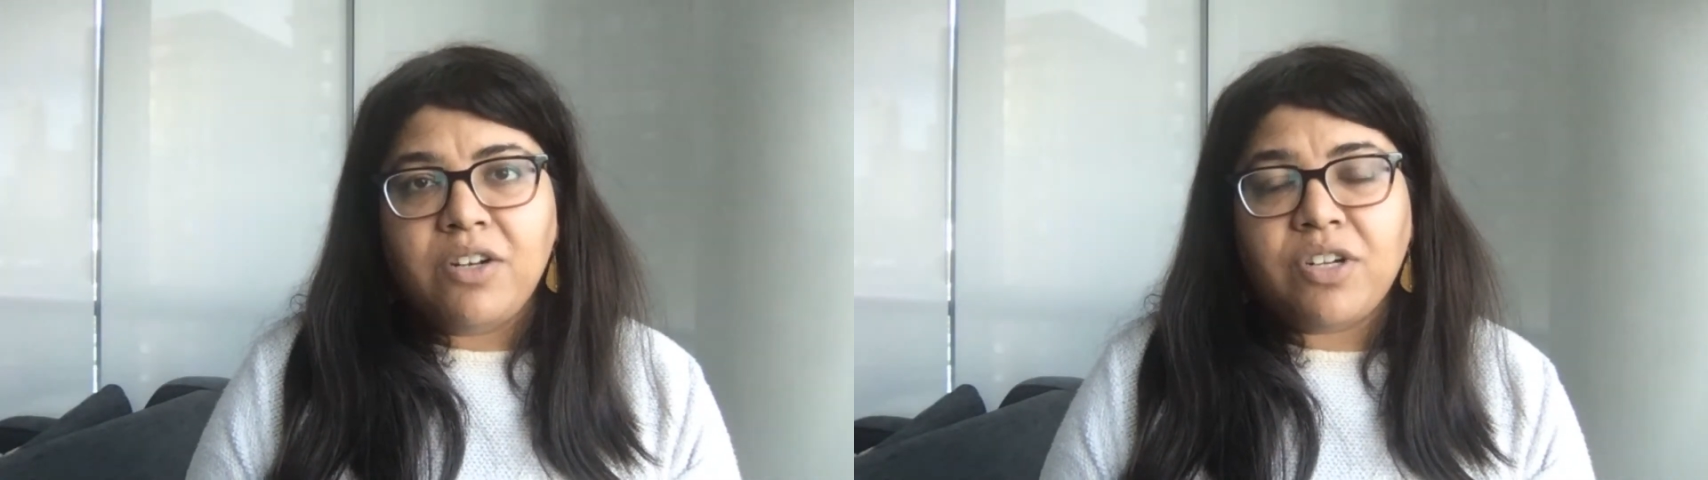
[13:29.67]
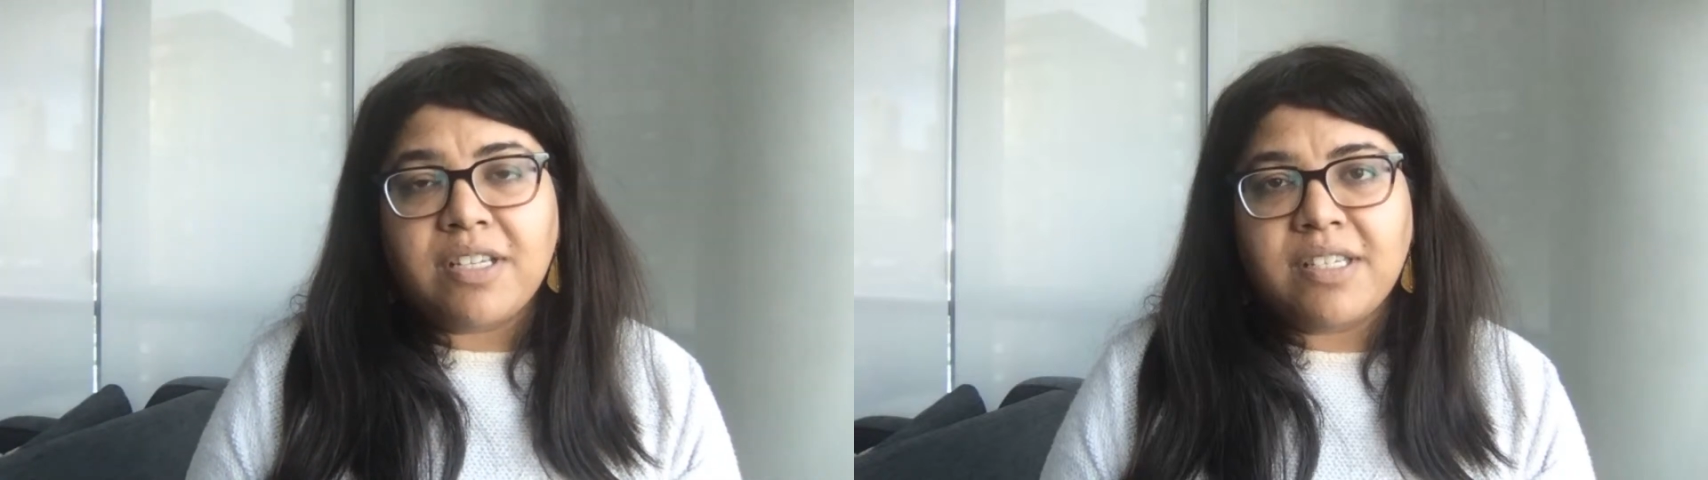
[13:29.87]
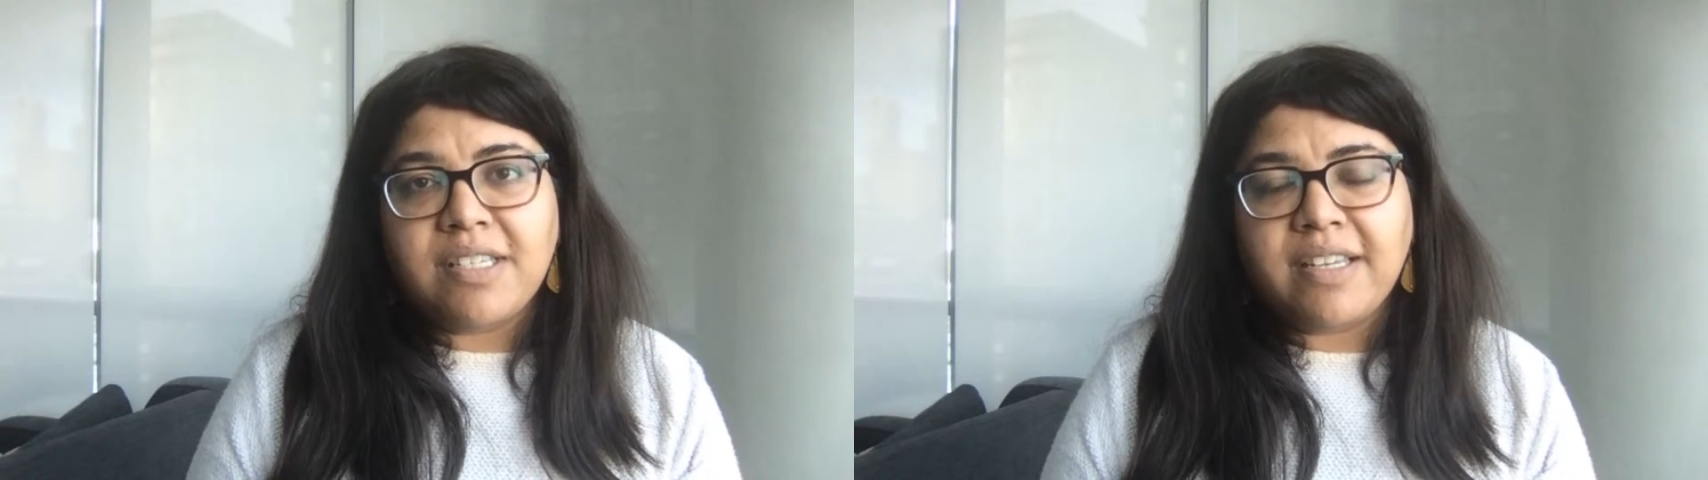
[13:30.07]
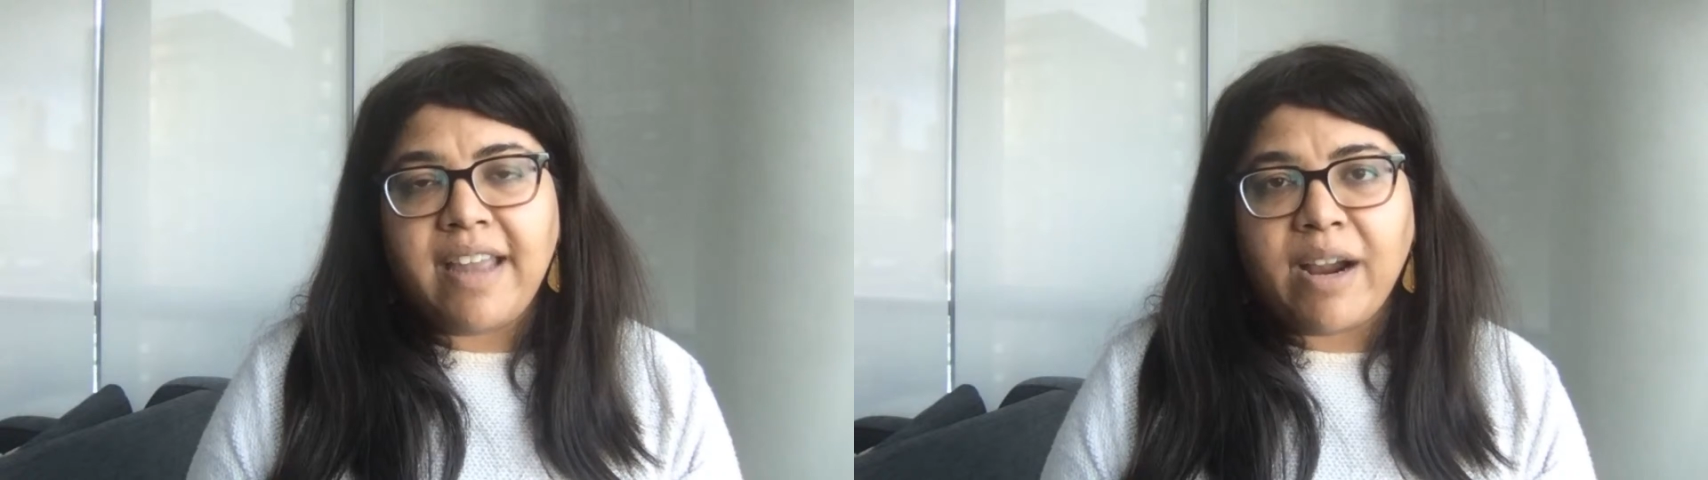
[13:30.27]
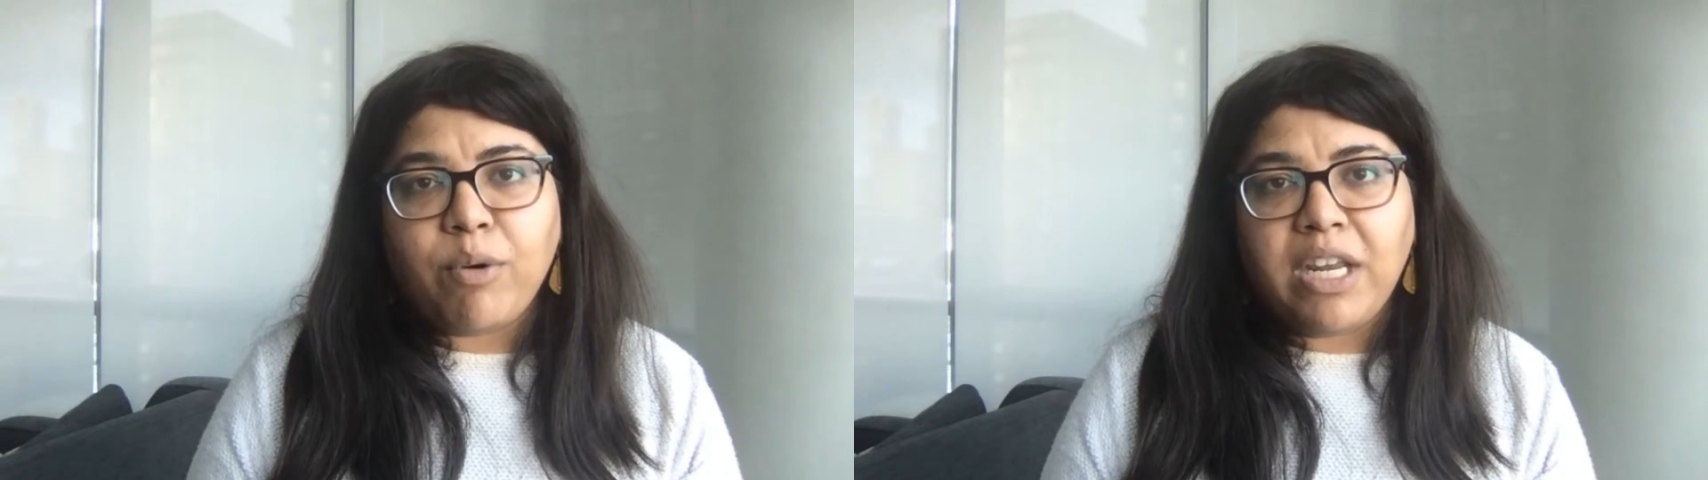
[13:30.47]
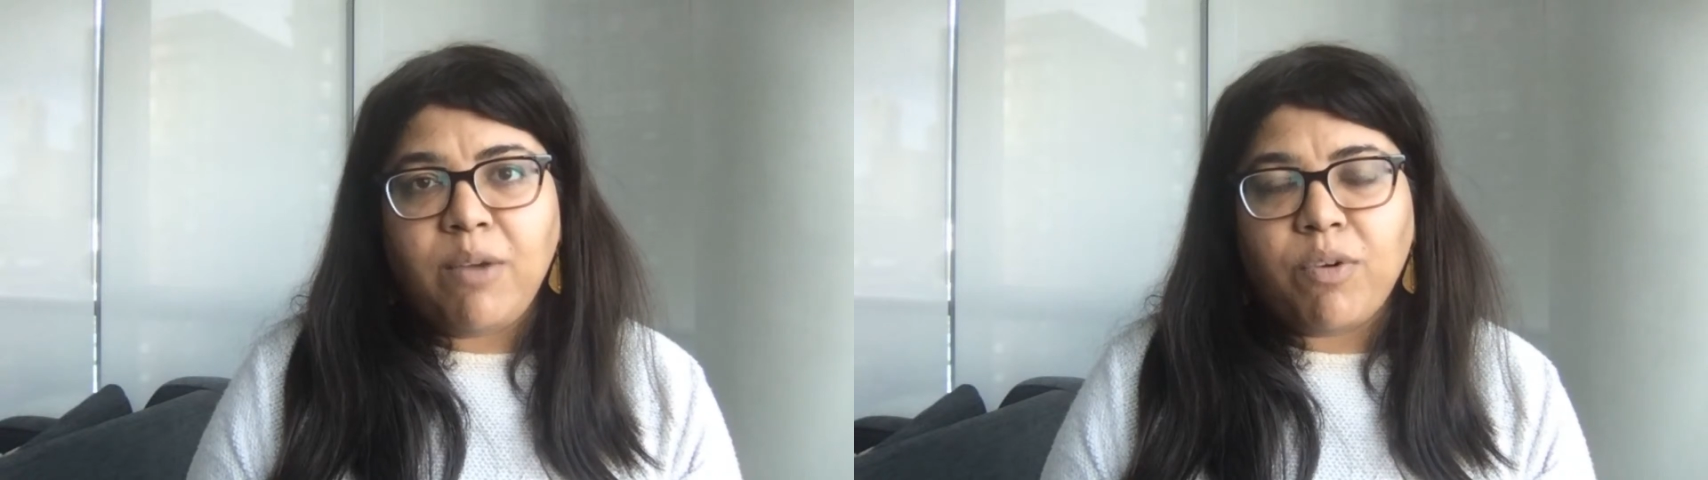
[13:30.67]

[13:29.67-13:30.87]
justice and equity.